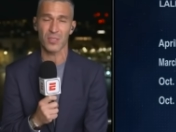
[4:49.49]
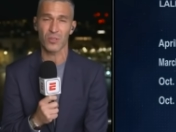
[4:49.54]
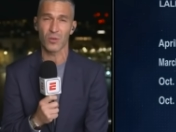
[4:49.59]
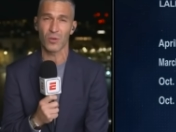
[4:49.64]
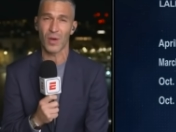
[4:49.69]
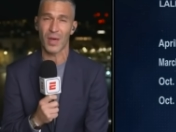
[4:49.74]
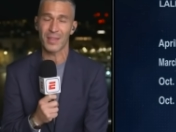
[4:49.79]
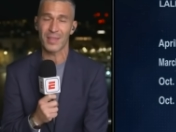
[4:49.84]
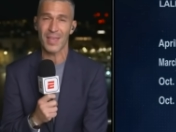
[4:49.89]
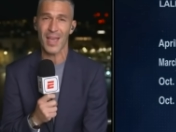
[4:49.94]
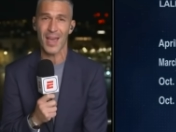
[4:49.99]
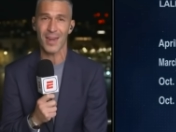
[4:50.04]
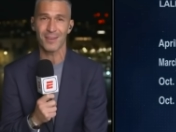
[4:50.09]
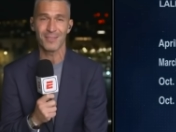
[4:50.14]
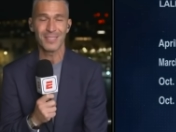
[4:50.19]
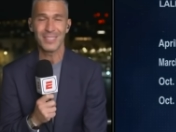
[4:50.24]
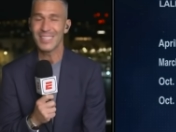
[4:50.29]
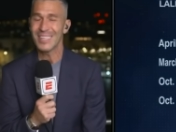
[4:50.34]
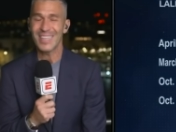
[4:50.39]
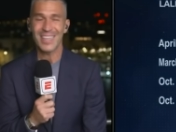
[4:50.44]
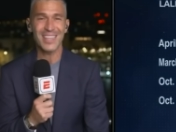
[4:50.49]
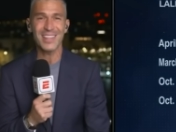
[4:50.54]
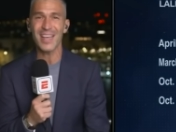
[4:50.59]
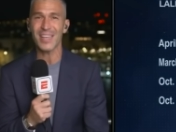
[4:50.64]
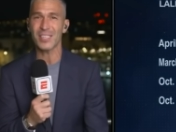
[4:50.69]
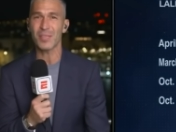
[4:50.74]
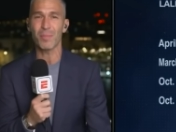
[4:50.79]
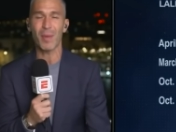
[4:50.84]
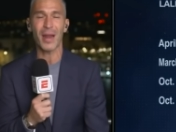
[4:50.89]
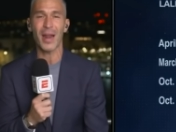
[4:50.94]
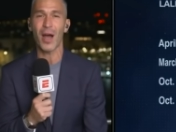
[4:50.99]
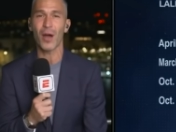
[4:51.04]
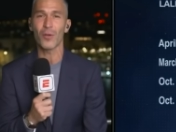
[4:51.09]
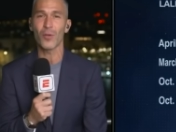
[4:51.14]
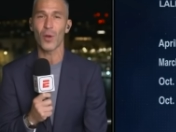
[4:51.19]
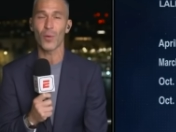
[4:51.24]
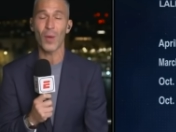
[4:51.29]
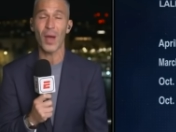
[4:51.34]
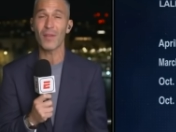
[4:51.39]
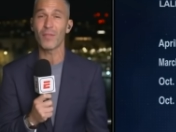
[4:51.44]
So at the end, it doesn't matter how
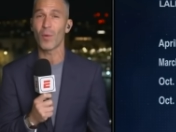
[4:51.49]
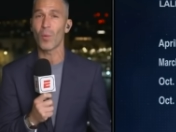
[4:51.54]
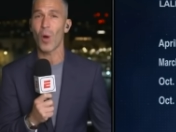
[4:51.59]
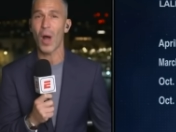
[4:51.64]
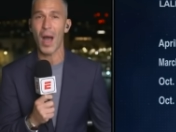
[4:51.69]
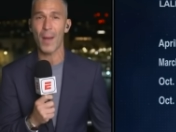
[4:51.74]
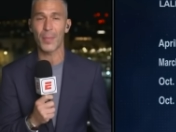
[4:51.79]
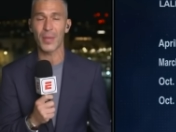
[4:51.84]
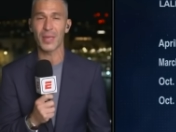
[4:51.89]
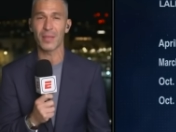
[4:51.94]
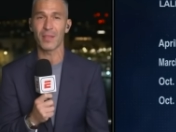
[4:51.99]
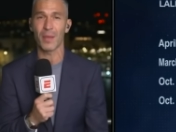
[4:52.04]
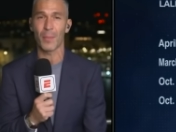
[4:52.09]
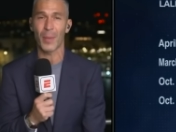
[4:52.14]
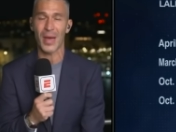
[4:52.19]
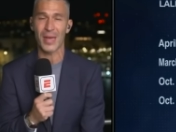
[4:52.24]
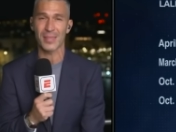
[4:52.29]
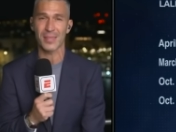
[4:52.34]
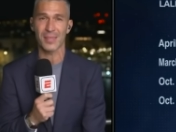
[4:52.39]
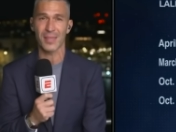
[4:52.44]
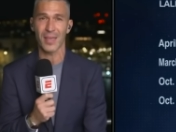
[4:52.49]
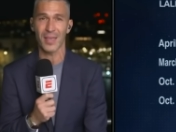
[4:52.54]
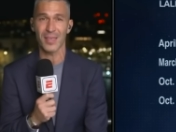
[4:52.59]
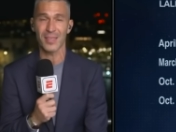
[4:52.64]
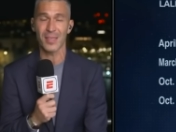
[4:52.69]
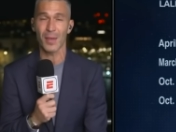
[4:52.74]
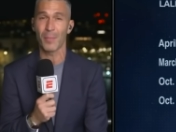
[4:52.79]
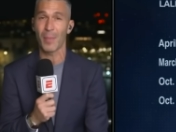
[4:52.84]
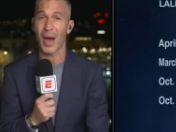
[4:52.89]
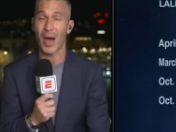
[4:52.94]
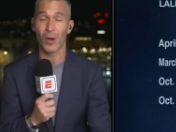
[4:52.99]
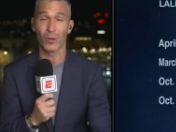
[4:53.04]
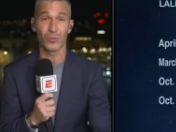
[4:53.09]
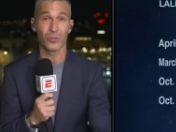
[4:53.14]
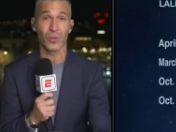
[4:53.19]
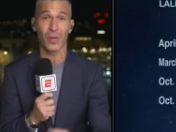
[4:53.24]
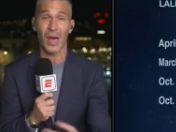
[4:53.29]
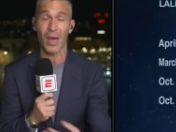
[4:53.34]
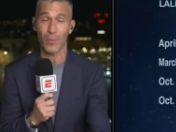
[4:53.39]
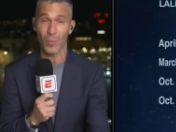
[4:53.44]
you arrive or what happened in the past. It's
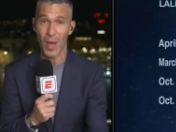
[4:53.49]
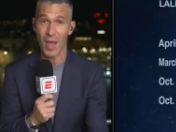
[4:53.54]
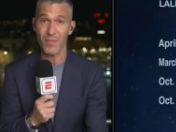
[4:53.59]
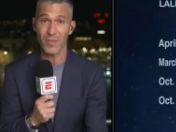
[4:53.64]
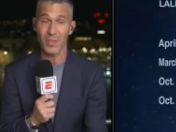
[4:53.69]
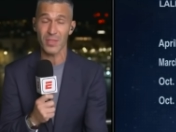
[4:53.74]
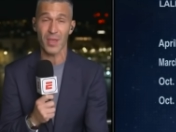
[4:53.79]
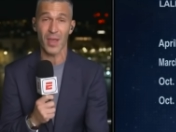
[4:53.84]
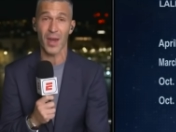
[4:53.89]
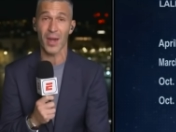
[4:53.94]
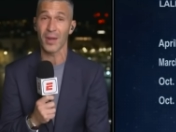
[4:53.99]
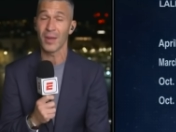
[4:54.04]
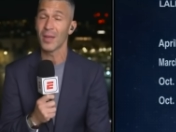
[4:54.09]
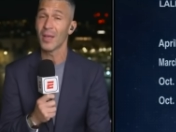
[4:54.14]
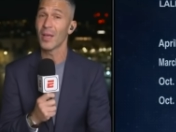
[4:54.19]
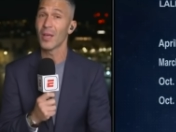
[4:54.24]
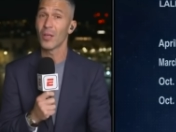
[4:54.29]
about arriving there,